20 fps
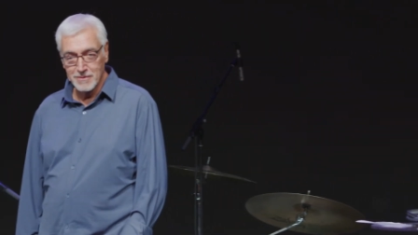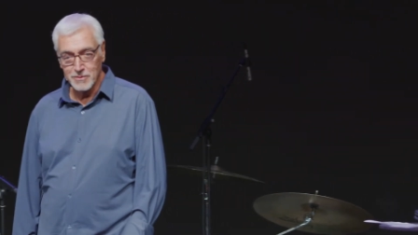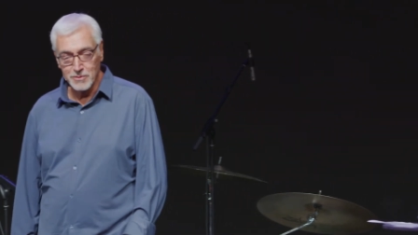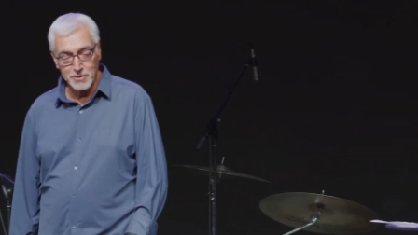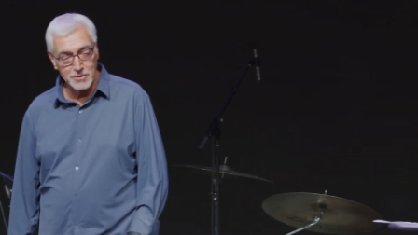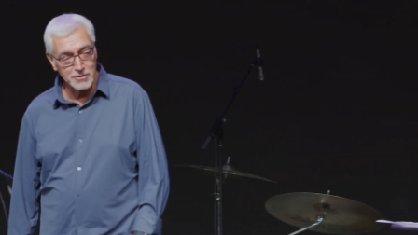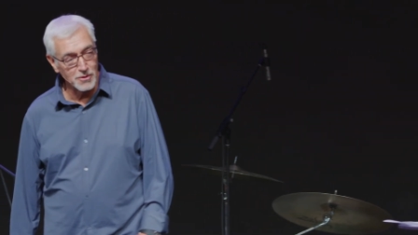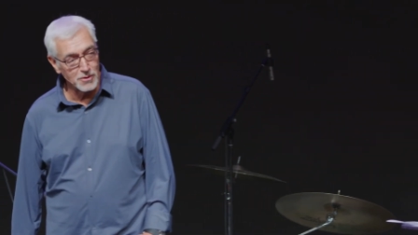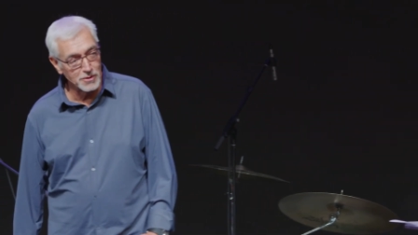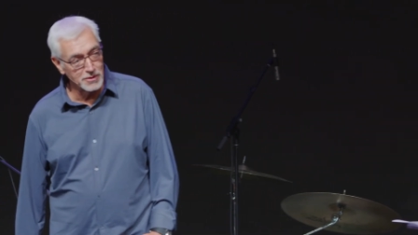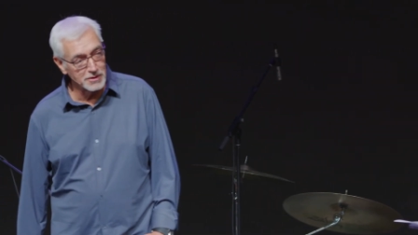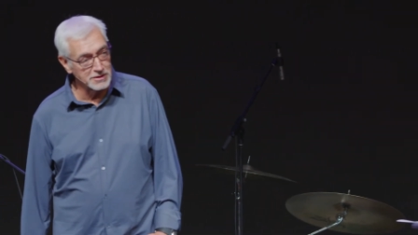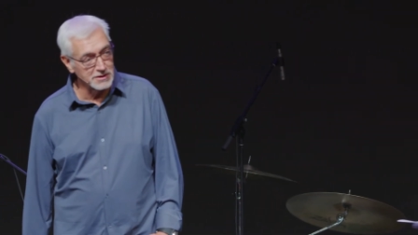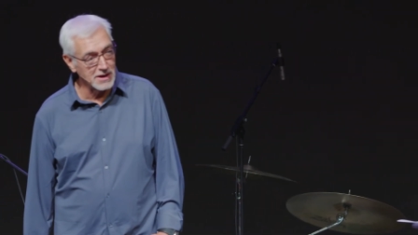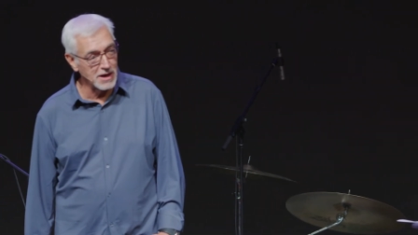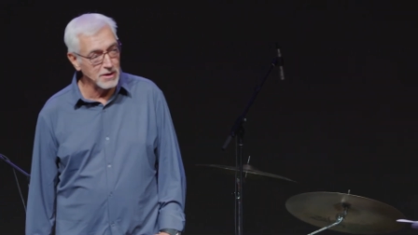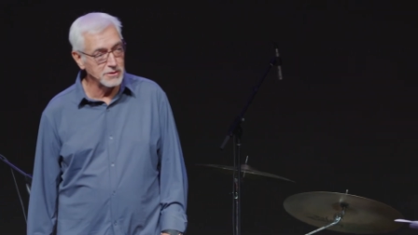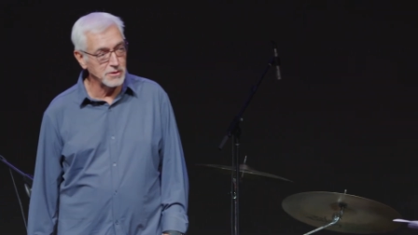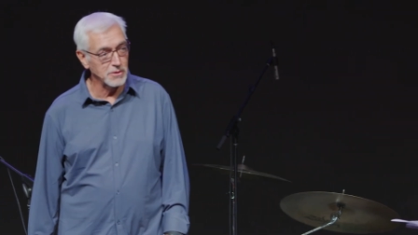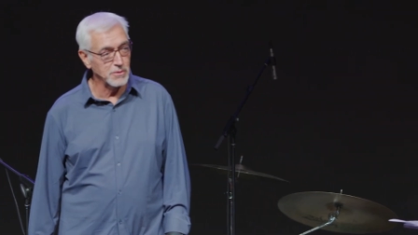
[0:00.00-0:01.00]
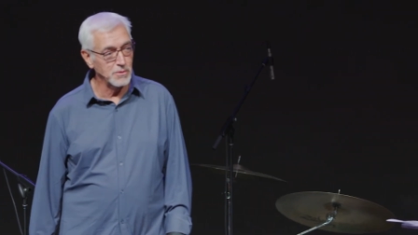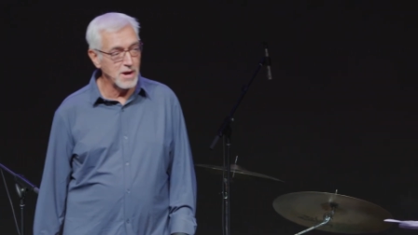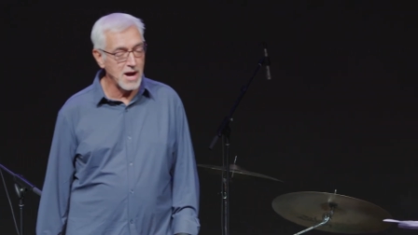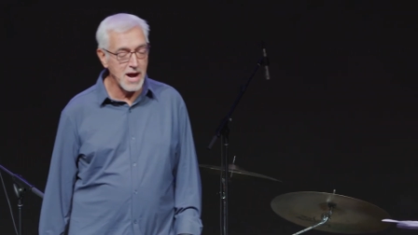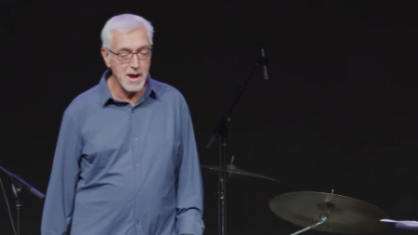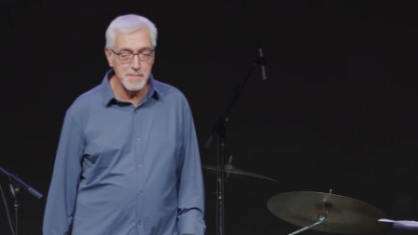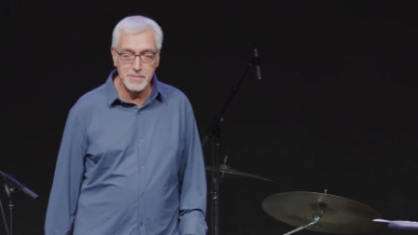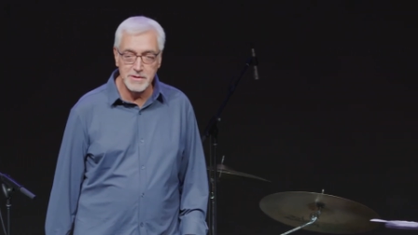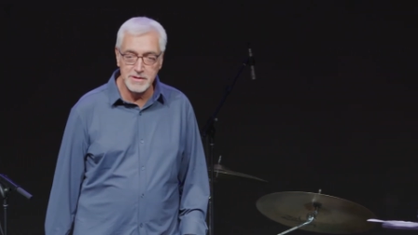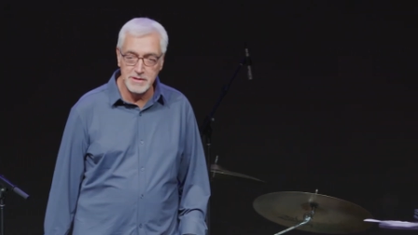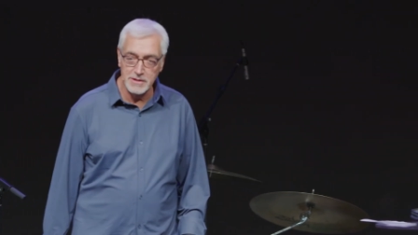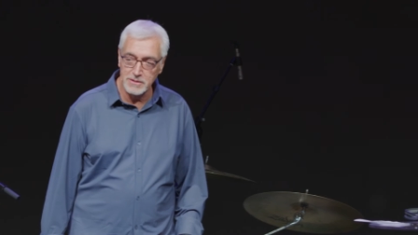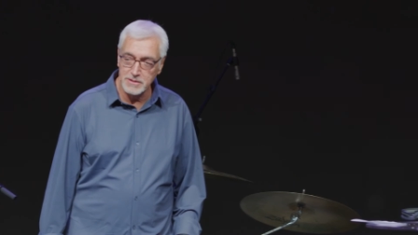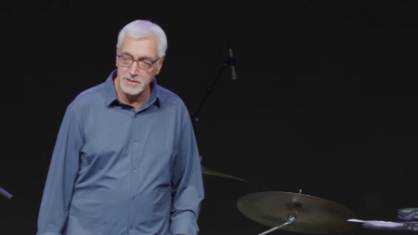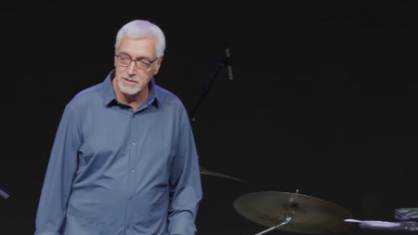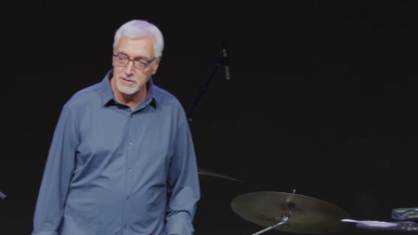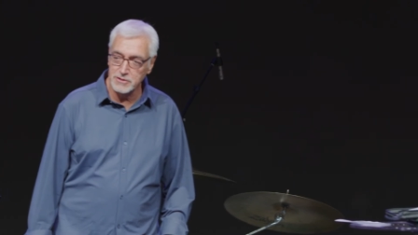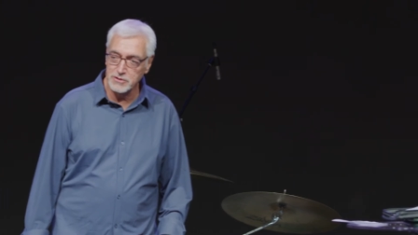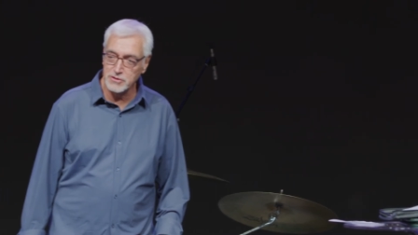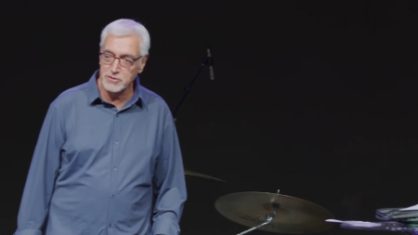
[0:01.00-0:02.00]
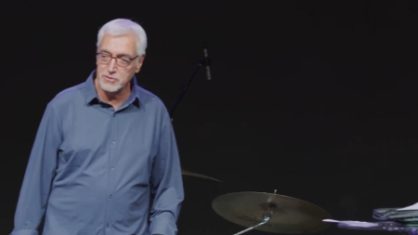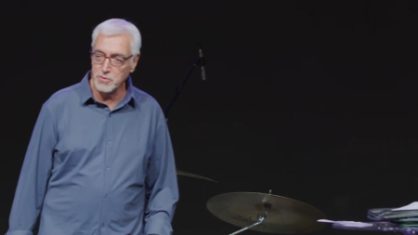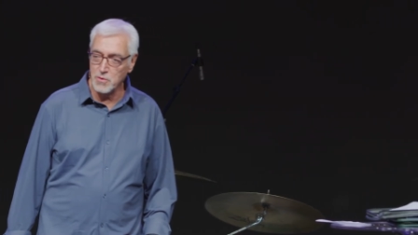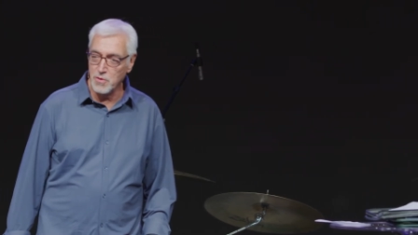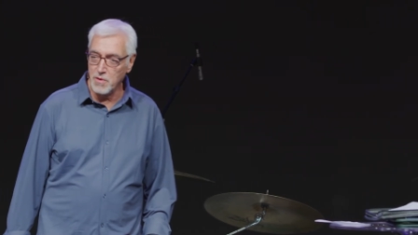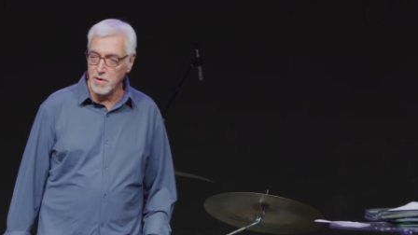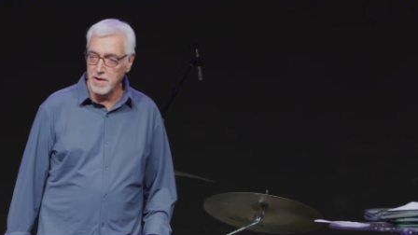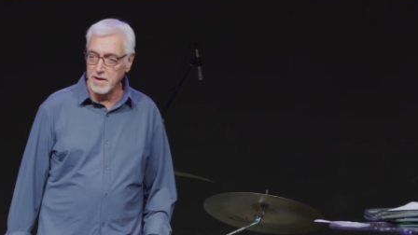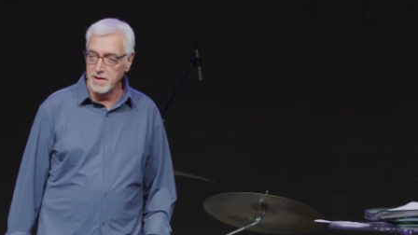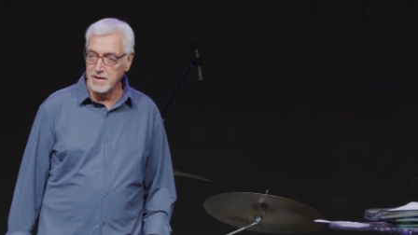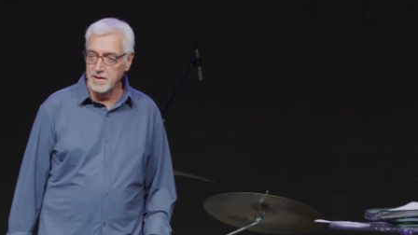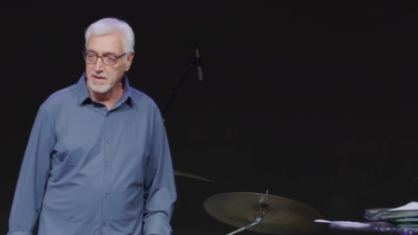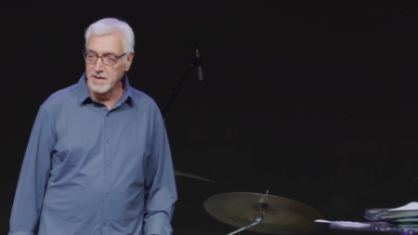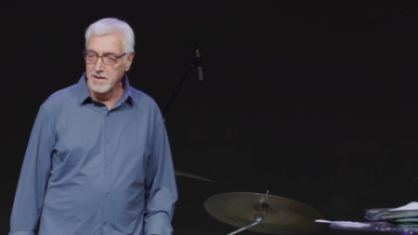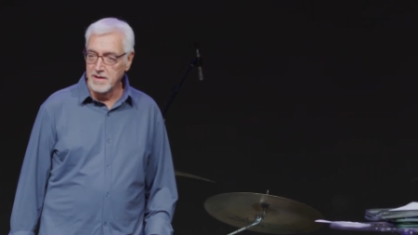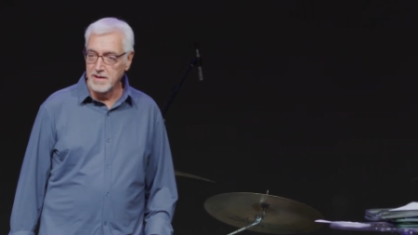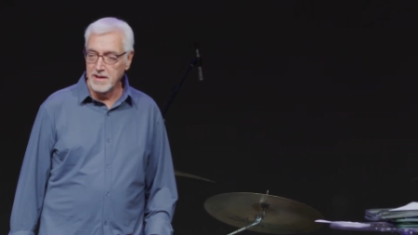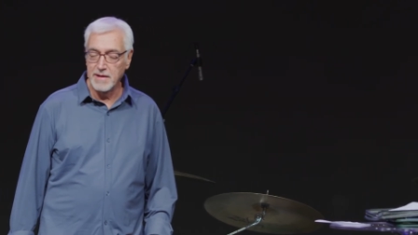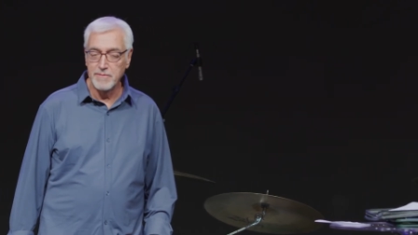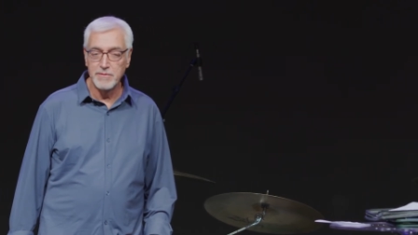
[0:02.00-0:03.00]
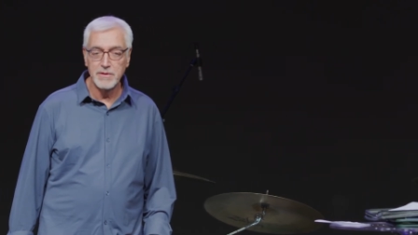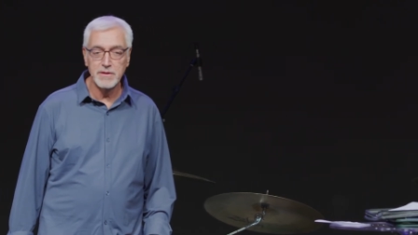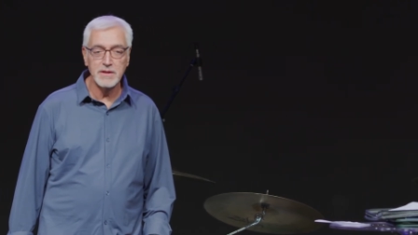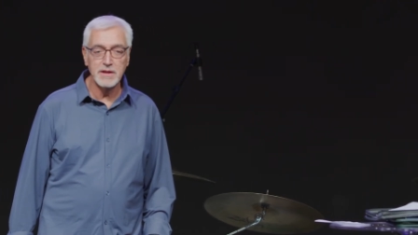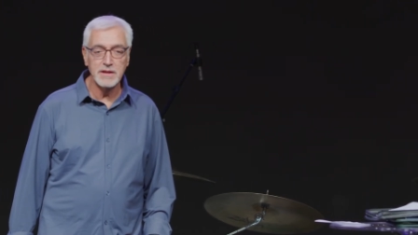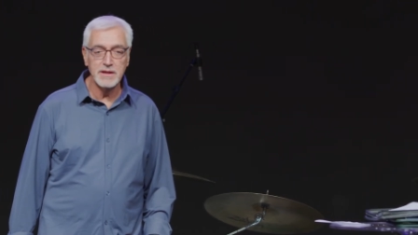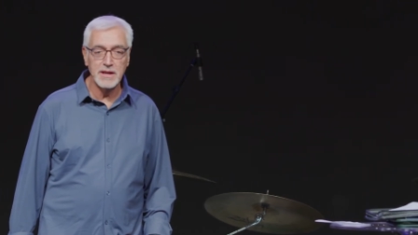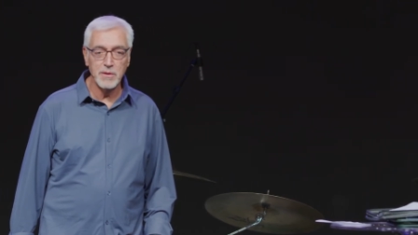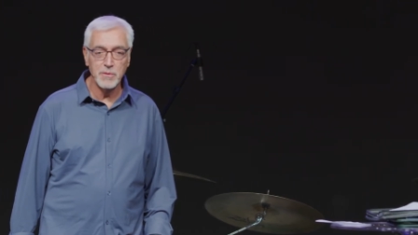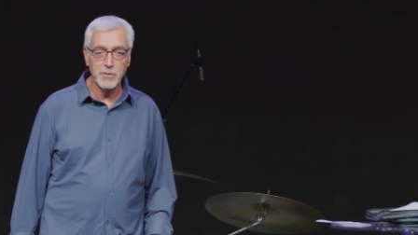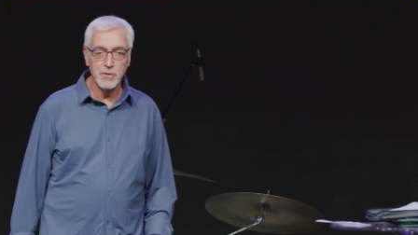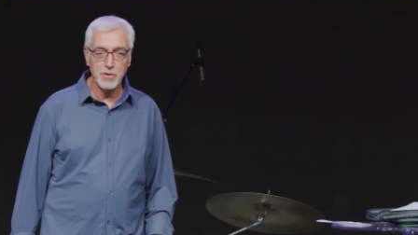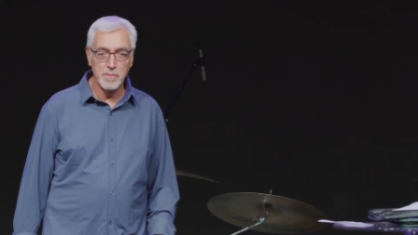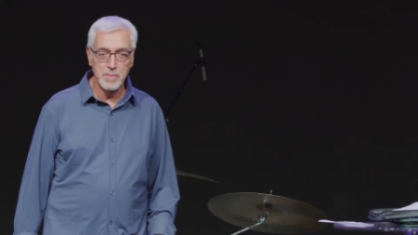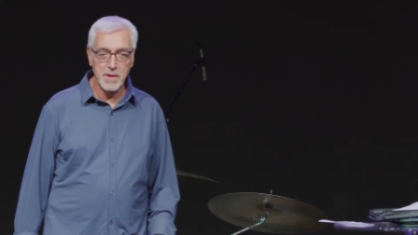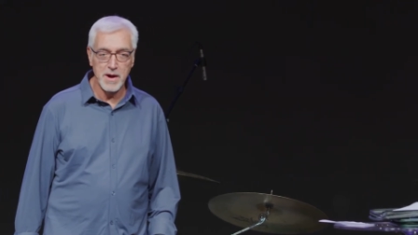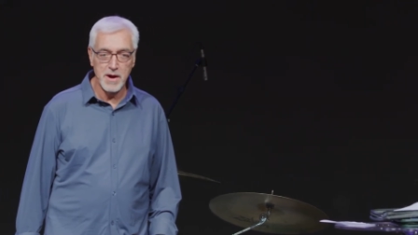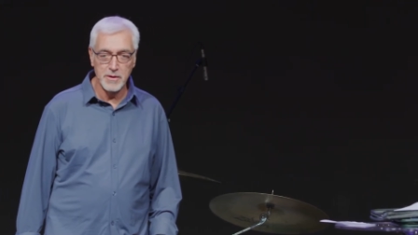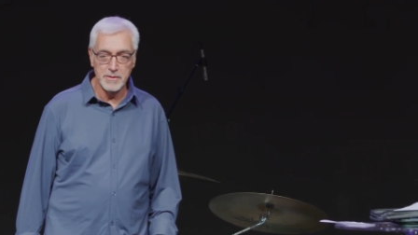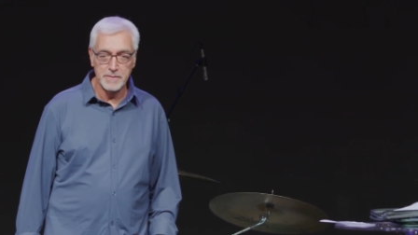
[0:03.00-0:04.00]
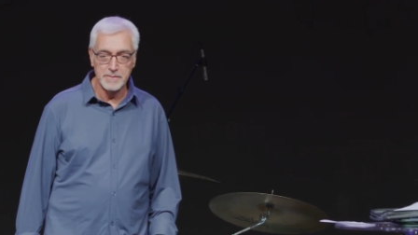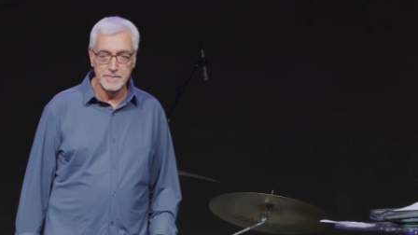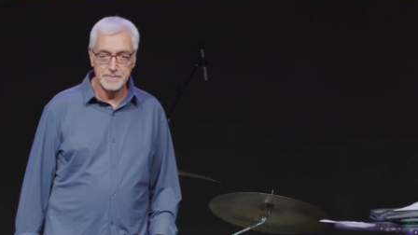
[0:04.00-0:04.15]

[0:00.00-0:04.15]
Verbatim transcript: We're told he's out to rob, kill, and destroy everything that we're about.